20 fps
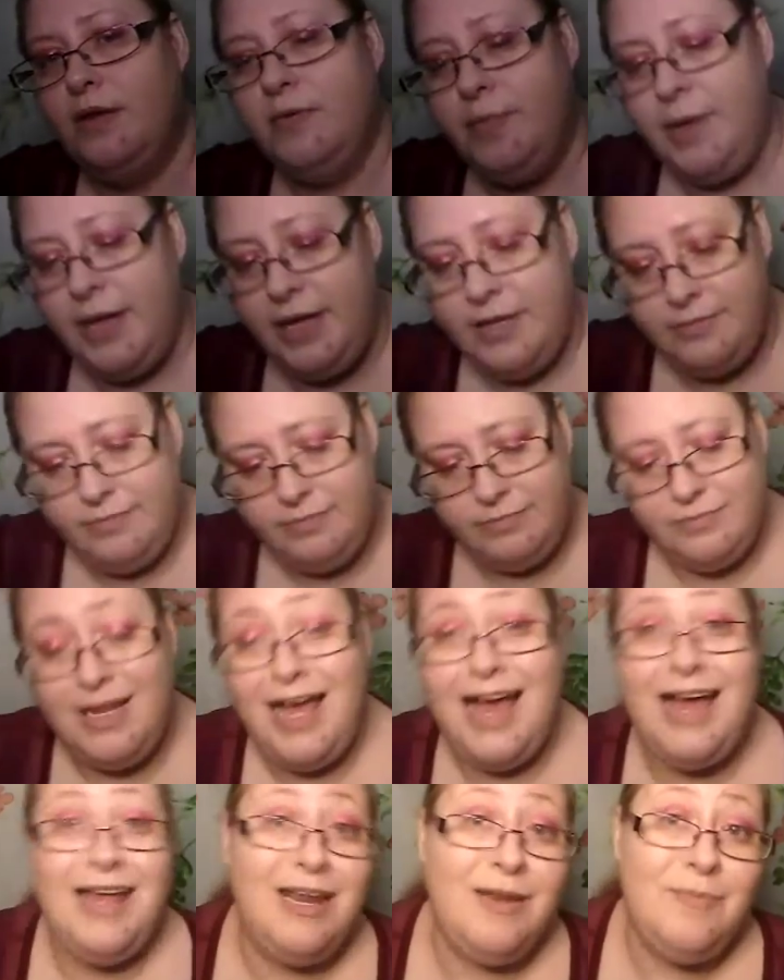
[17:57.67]
But
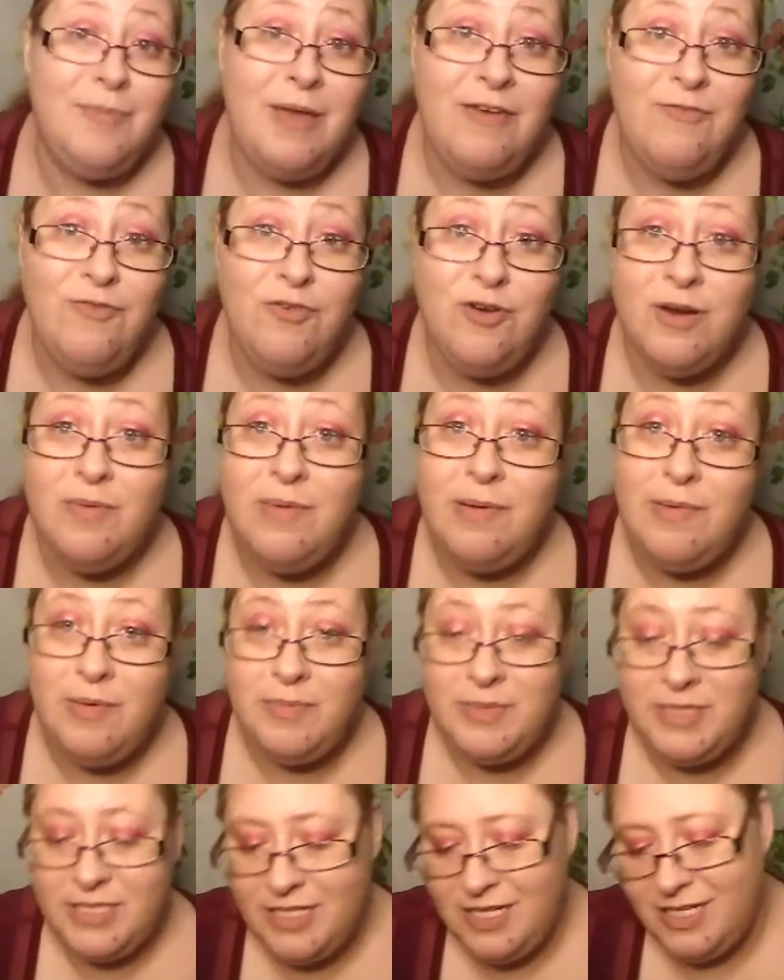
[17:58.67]
I didn't pay for it, my
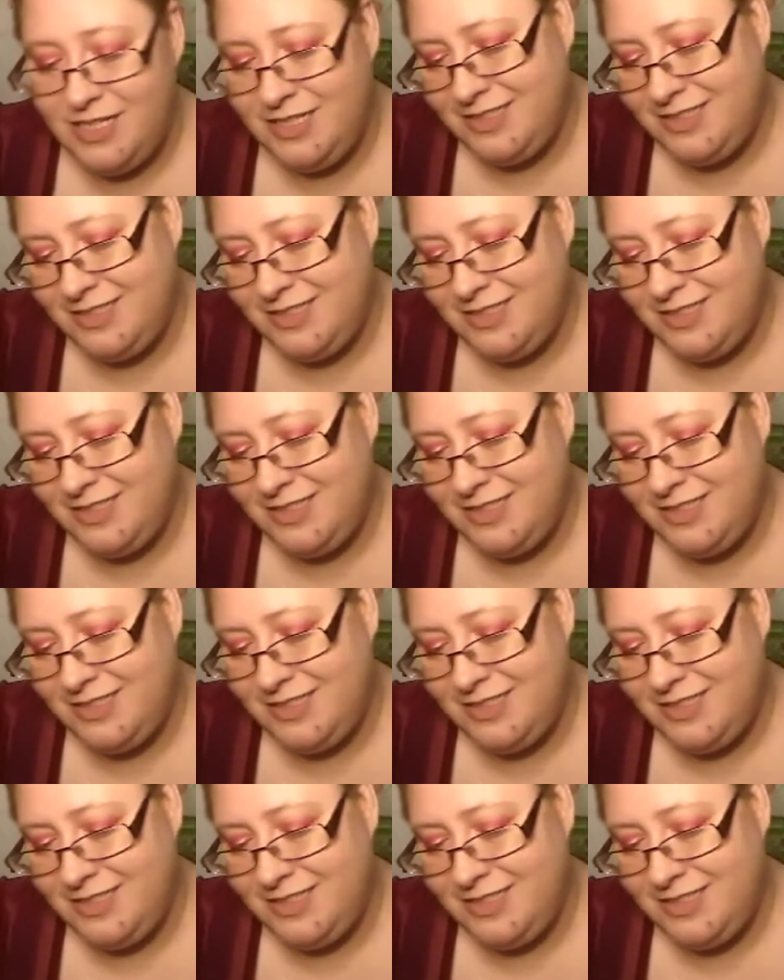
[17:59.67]
mom did.